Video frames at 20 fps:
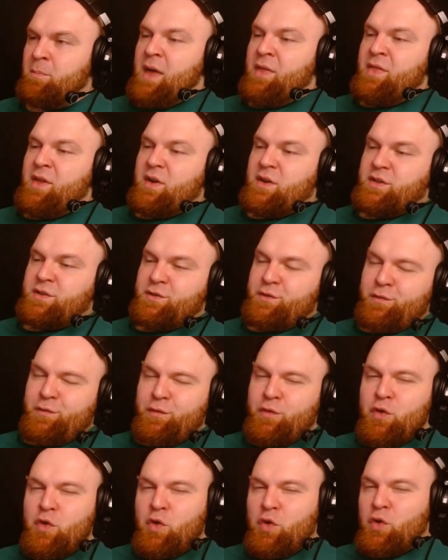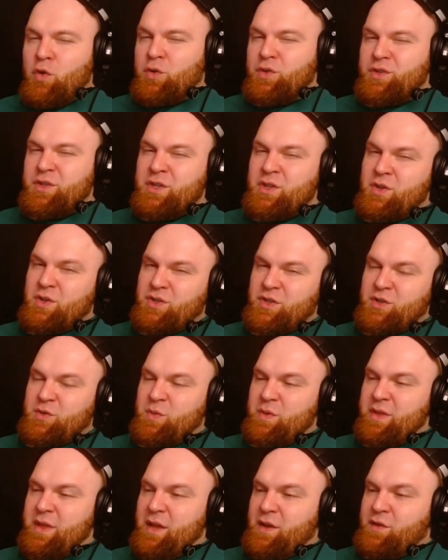And there is few cool
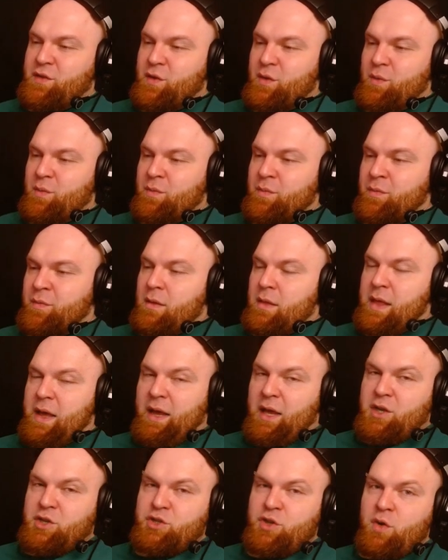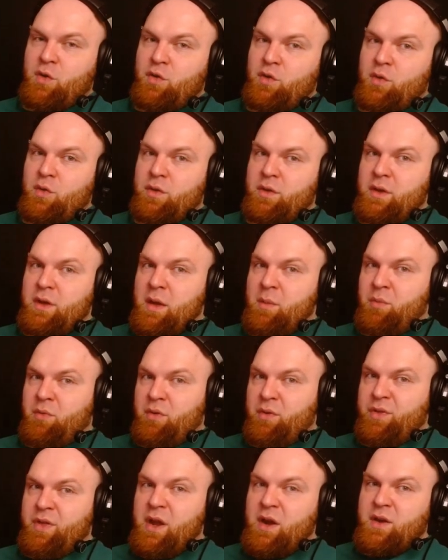synergies with that too. Like I showed you the
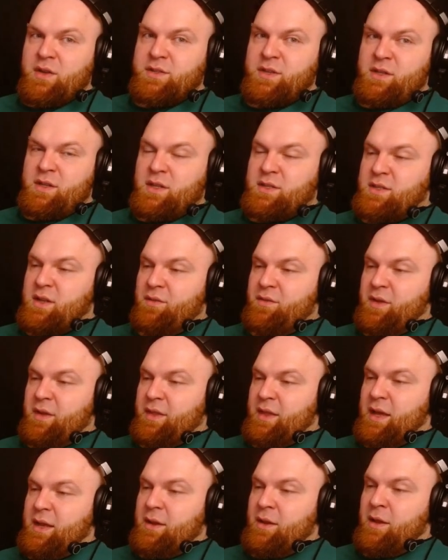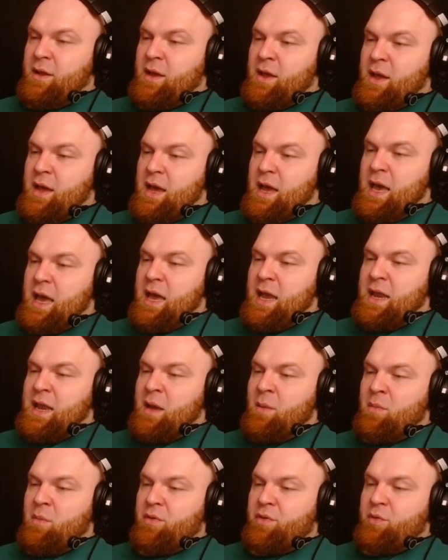Emperor Tharizdun and stuff like that. And
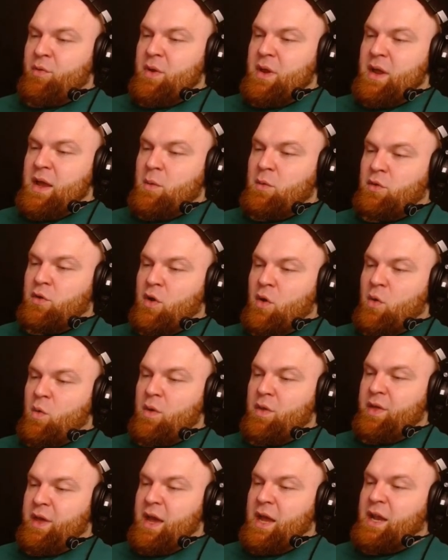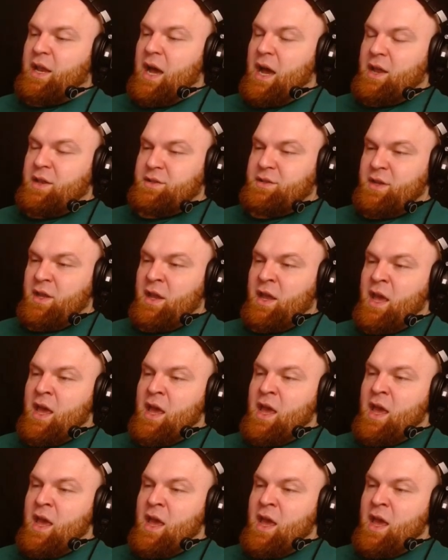number three, I would go with Headhunting.